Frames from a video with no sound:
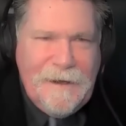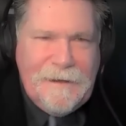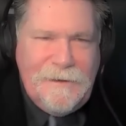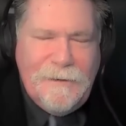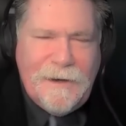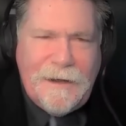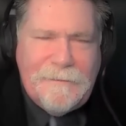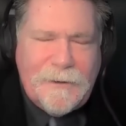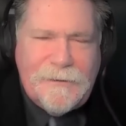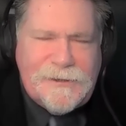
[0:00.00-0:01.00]
you and I
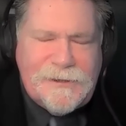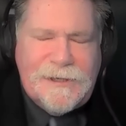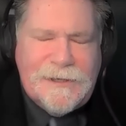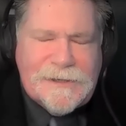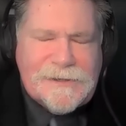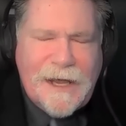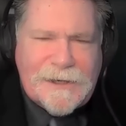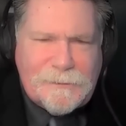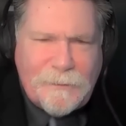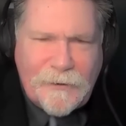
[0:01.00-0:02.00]
both see this
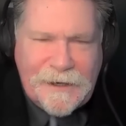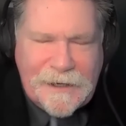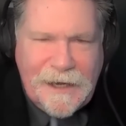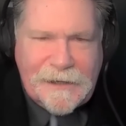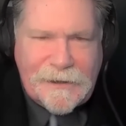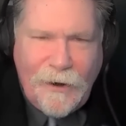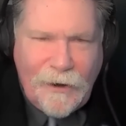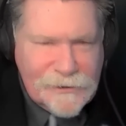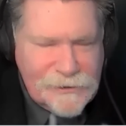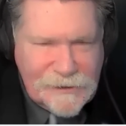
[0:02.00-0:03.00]
as predicated
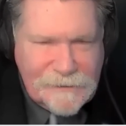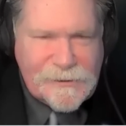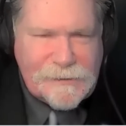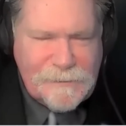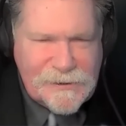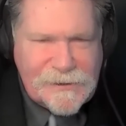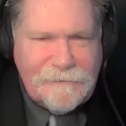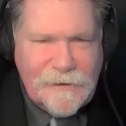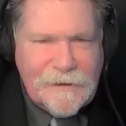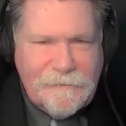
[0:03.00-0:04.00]
on some
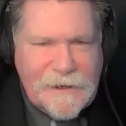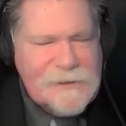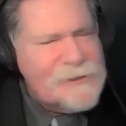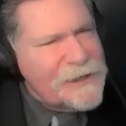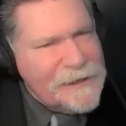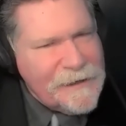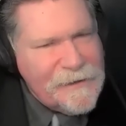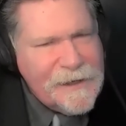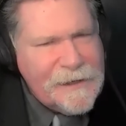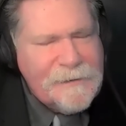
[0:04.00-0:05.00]
specific events. And I
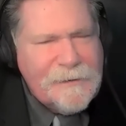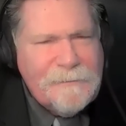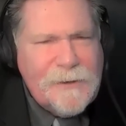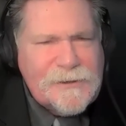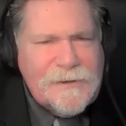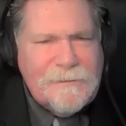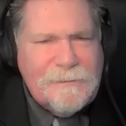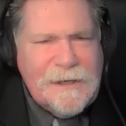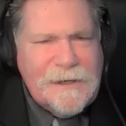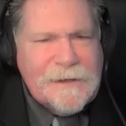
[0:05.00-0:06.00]
think that most of the
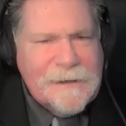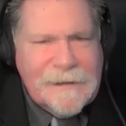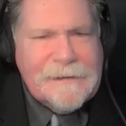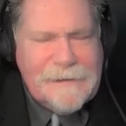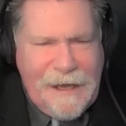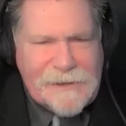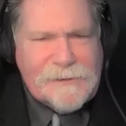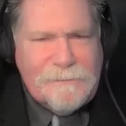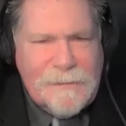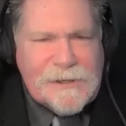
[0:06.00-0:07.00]
media has
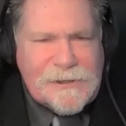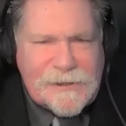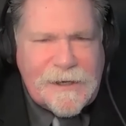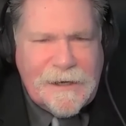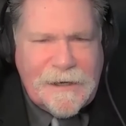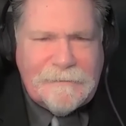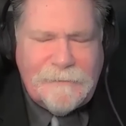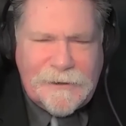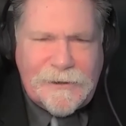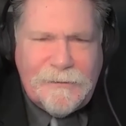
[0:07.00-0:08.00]
missed
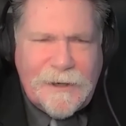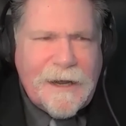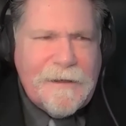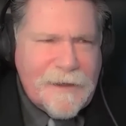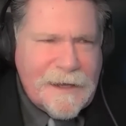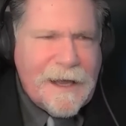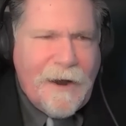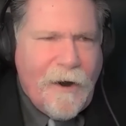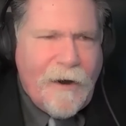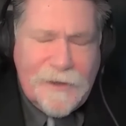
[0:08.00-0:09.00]
what you and I think
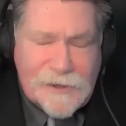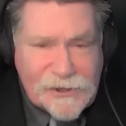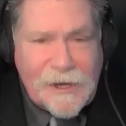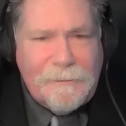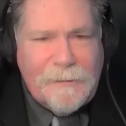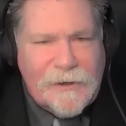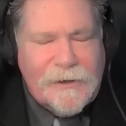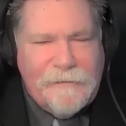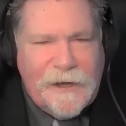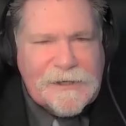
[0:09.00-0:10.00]
are the seminal
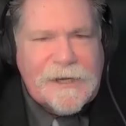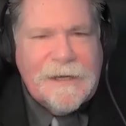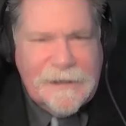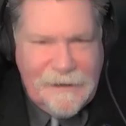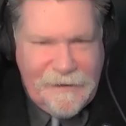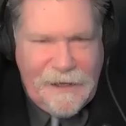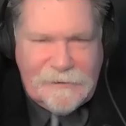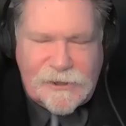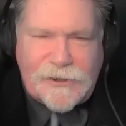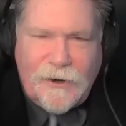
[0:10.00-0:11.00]
event that
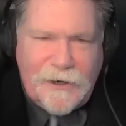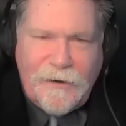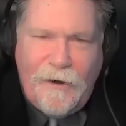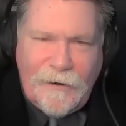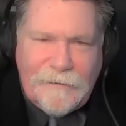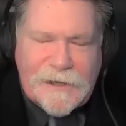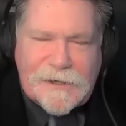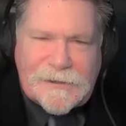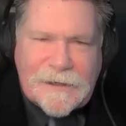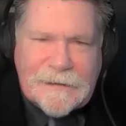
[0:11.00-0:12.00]
started all of this.